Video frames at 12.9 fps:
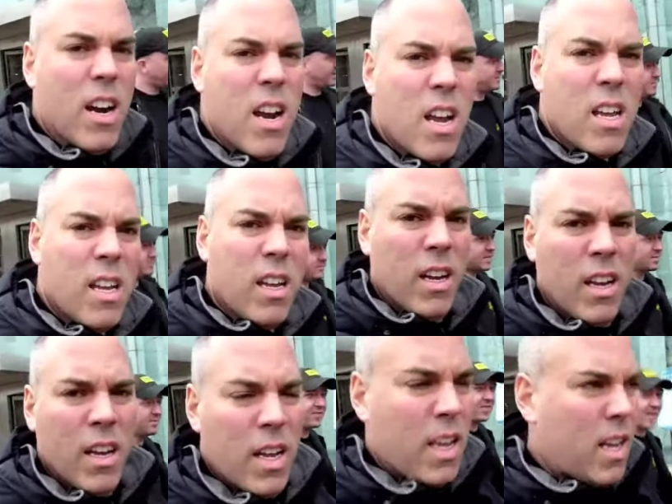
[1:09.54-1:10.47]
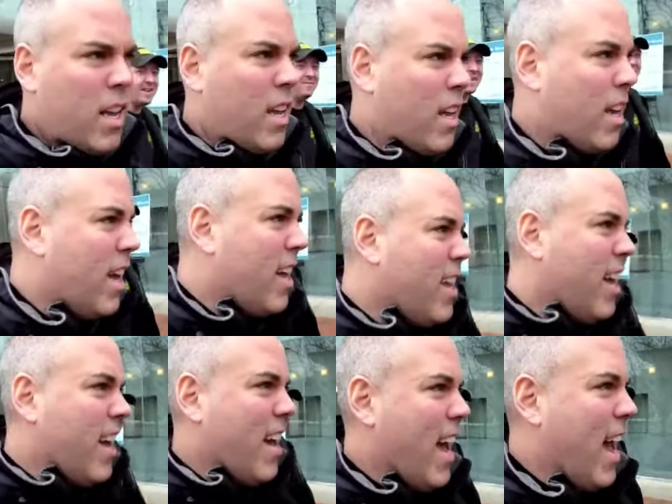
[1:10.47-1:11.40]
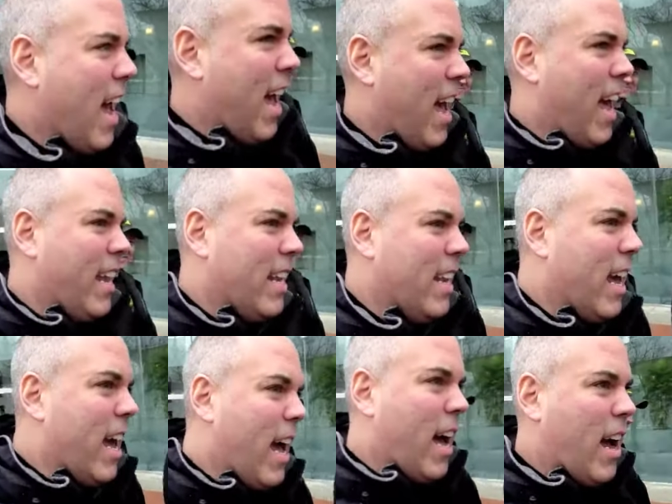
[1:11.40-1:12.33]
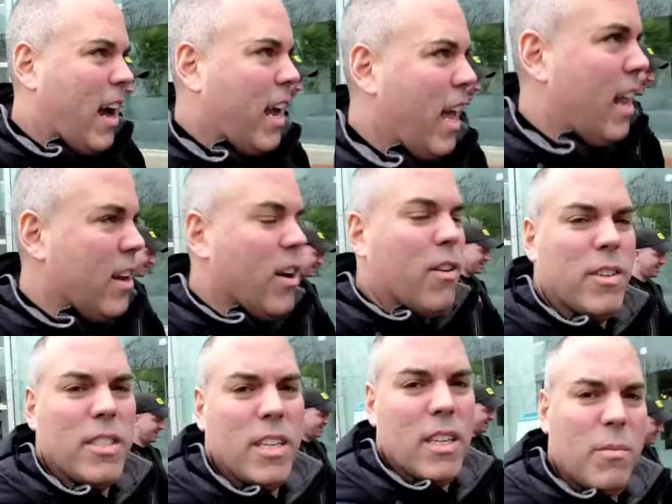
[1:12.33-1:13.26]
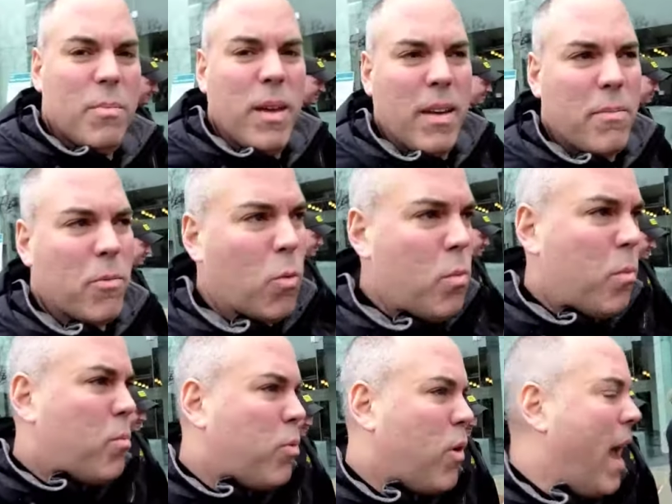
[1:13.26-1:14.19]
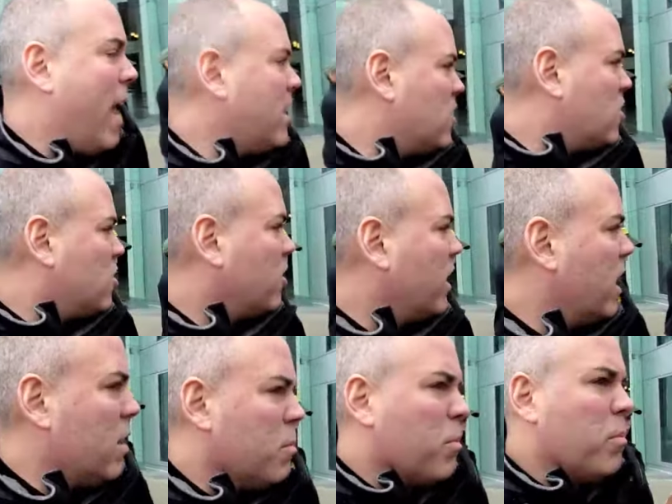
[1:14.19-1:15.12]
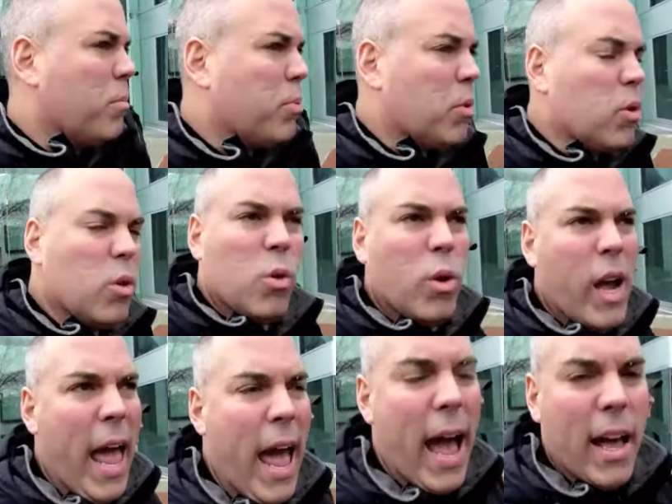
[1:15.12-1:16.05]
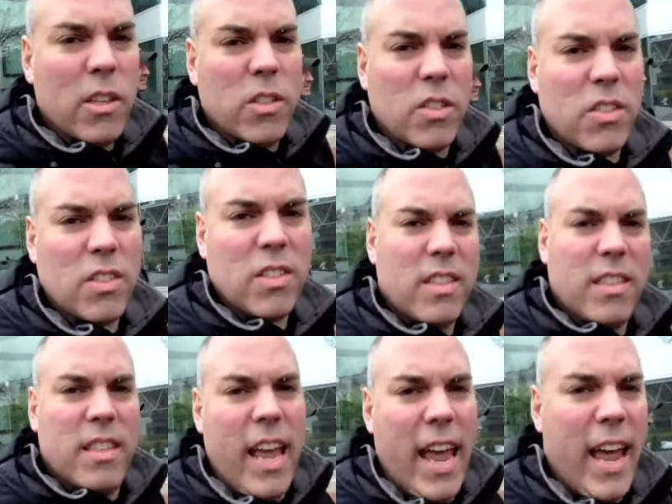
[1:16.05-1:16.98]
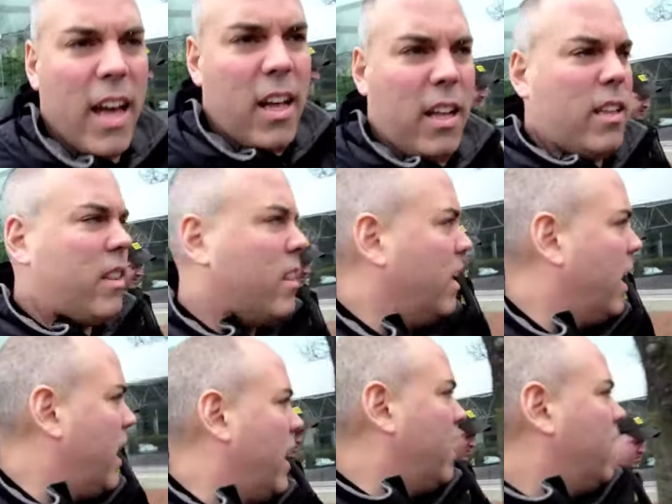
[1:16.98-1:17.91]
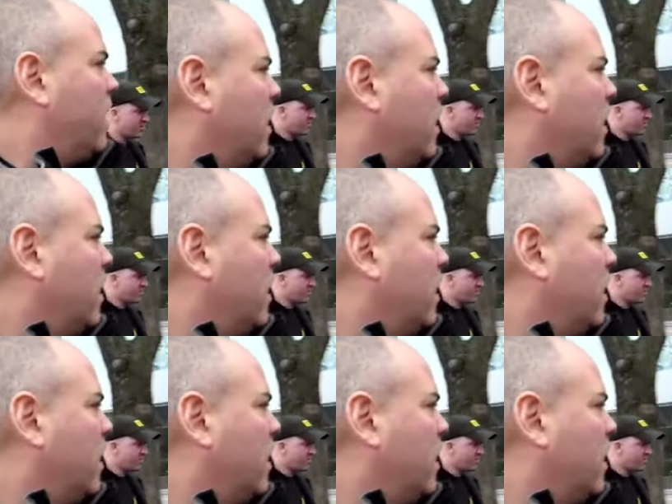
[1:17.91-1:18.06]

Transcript: Flavor. And uh, heading over to the big Pratt Street Brew House ale thing.